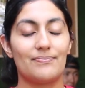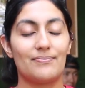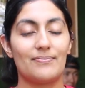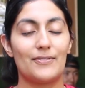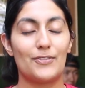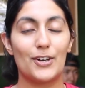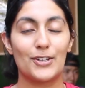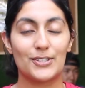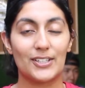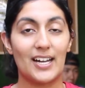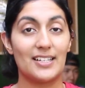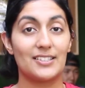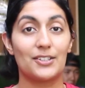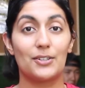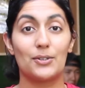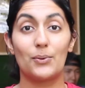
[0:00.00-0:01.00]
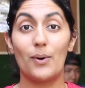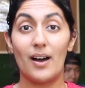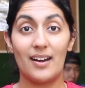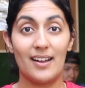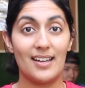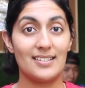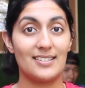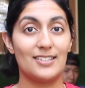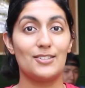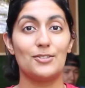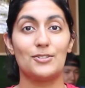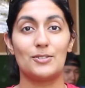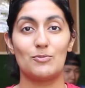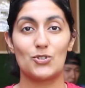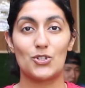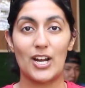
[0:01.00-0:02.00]
I've also gotten to go to Juarez and do
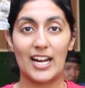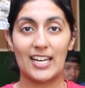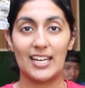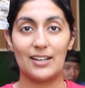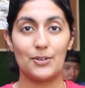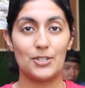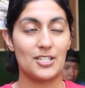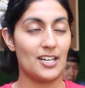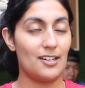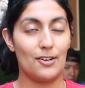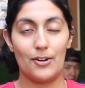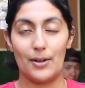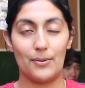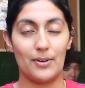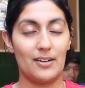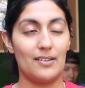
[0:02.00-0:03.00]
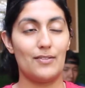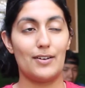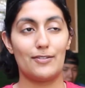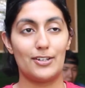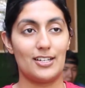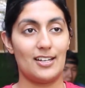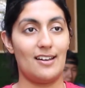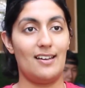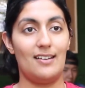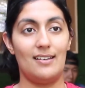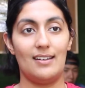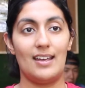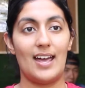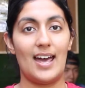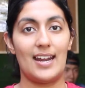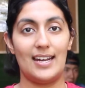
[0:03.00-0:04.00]
some trekking, which I know I wouldn't have ever done
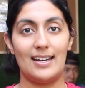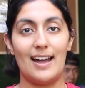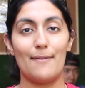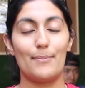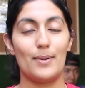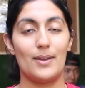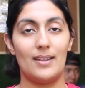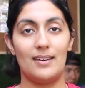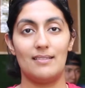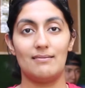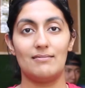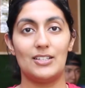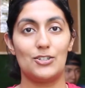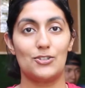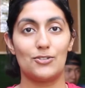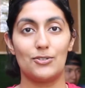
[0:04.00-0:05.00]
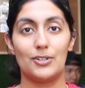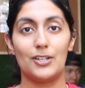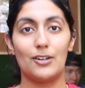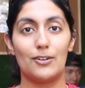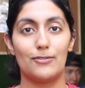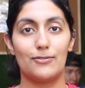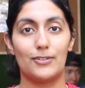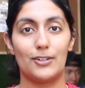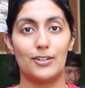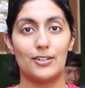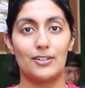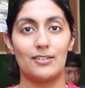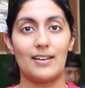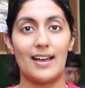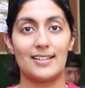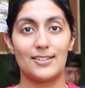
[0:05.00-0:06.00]
had I not been in Trujillo
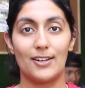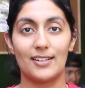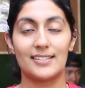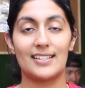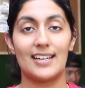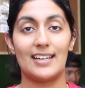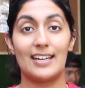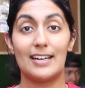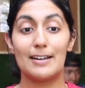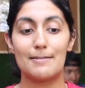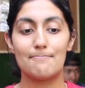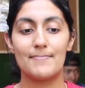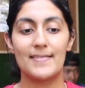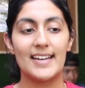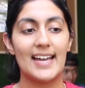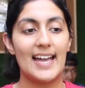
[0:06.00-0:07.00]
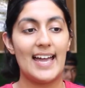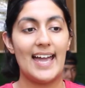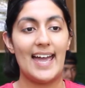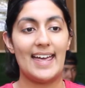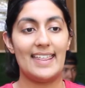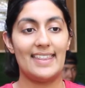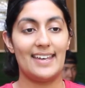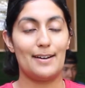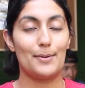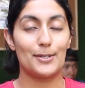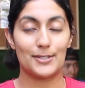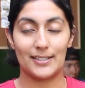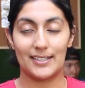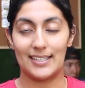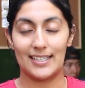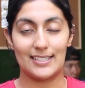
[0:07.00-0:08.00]
for as long as I am. And then I'm
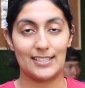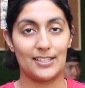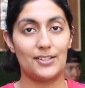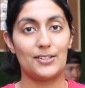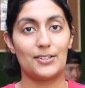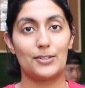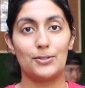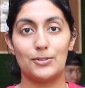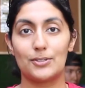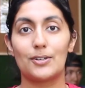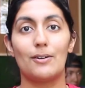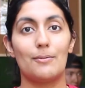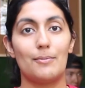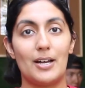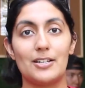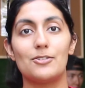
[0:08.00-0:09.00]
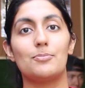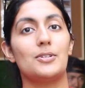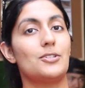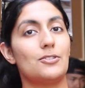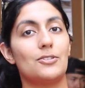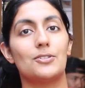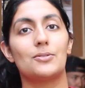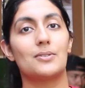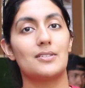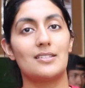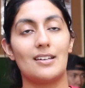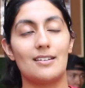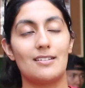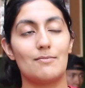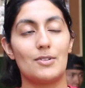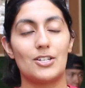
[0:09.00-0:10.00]
also going to get to go to Cusco and Machu Picchu towards the
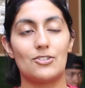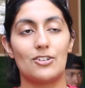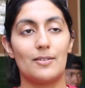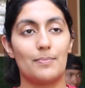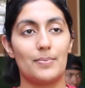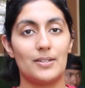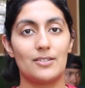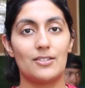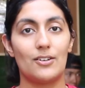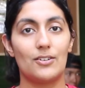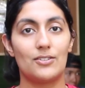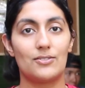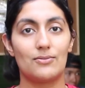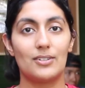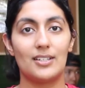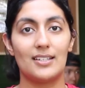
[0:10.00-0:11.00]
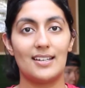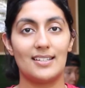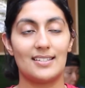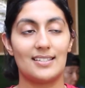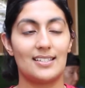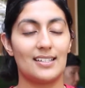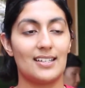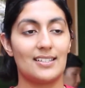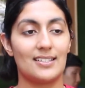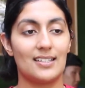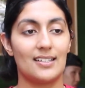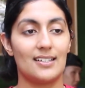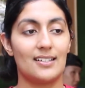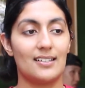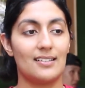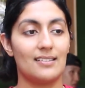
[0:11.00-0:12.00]
end of my trip. And so it's really nice to
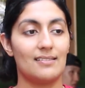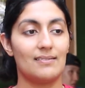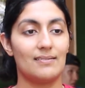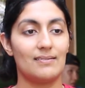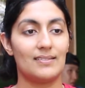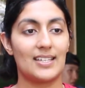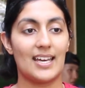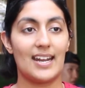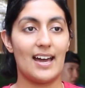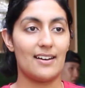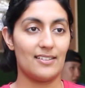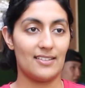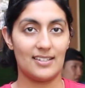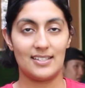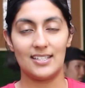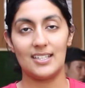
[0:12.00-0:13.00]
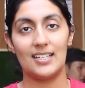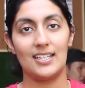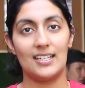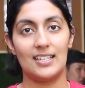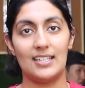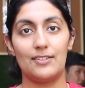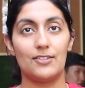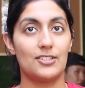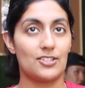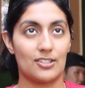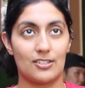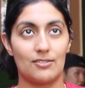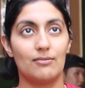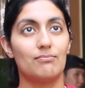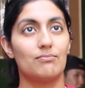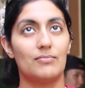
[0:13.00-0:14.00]
get out of the city and even
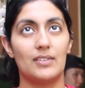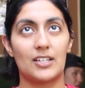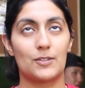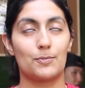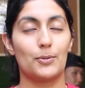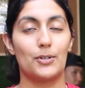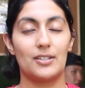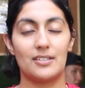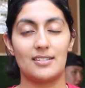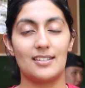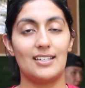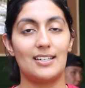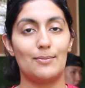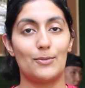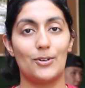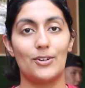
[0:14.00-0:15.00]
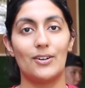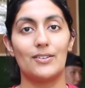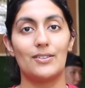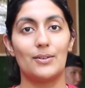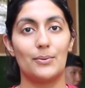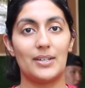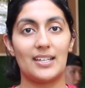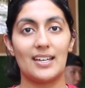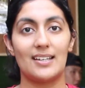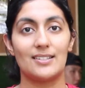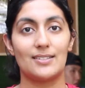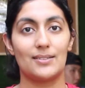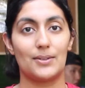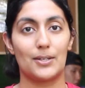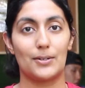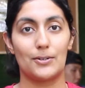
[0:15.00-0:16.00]
just explore the city more on the weekends
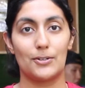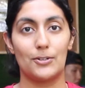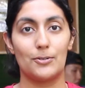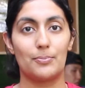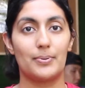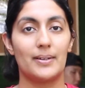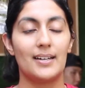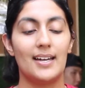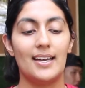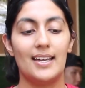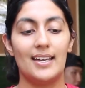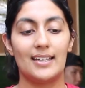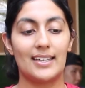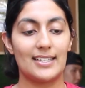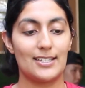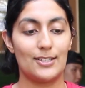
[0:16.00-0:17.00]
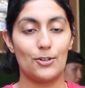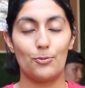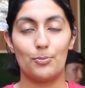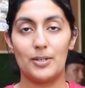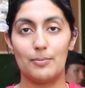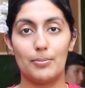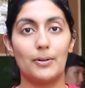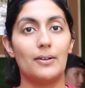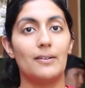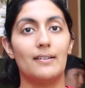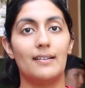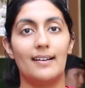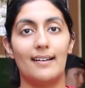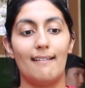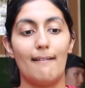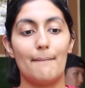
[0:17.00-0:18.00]
with the group and get to know people
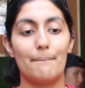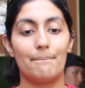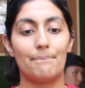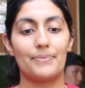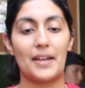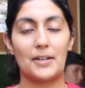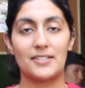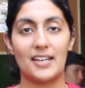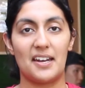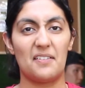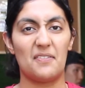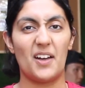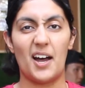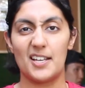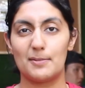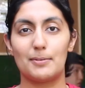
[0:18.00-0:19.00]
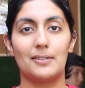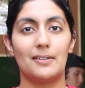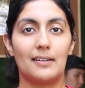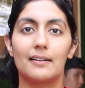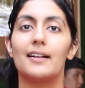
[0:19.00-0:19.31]
outside of the hospital and